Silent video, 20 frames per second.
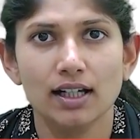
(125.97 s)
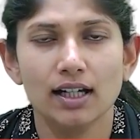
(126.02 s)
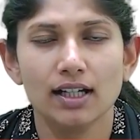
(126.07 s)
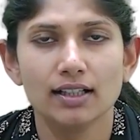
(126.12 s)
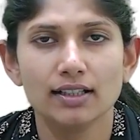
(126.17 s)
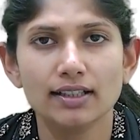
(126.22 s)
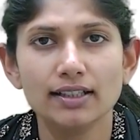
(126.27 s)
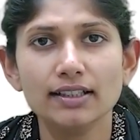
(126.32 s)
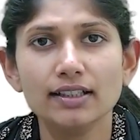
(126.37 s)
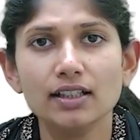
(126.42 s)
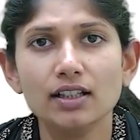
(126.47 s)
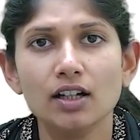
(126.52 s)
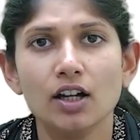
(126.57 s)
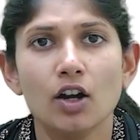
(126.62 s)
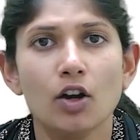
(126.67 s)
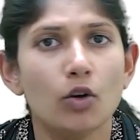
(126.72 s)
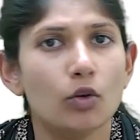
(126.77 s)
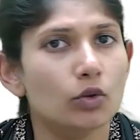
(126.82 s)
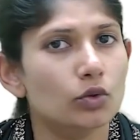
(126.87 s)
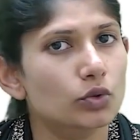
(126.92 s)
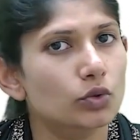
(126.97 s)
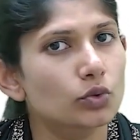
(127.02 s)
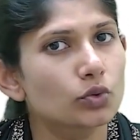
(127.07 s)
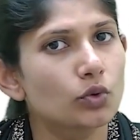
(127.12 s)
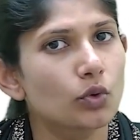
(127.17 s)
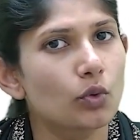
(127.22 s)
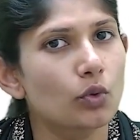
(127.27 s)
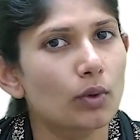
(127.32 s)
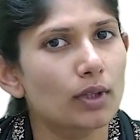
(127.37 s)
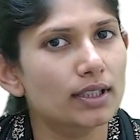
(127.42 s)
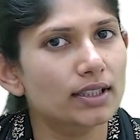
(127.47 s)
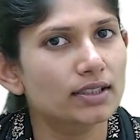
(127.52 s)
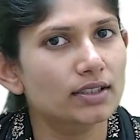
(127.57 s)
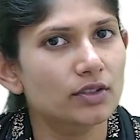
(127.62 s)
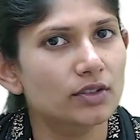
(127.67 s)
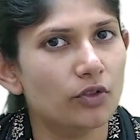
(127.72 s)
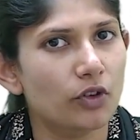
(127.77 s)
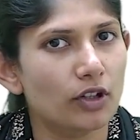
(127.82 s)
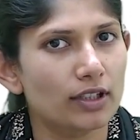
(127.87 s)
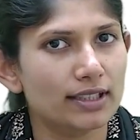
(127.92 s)
Right? Oh, to know what the
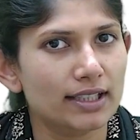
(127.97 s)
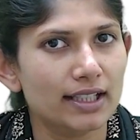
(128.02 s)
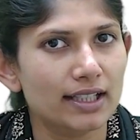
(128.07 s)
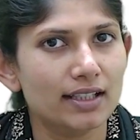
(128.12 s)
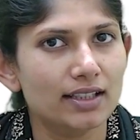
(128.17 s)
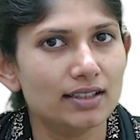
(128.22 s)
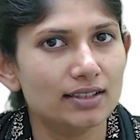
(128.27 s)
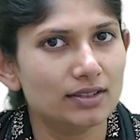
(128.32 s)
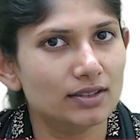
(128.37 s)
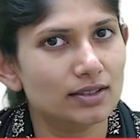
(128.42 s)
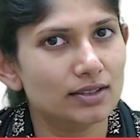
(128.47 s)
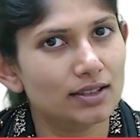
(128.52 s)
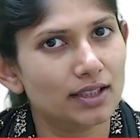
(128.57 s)
40 is,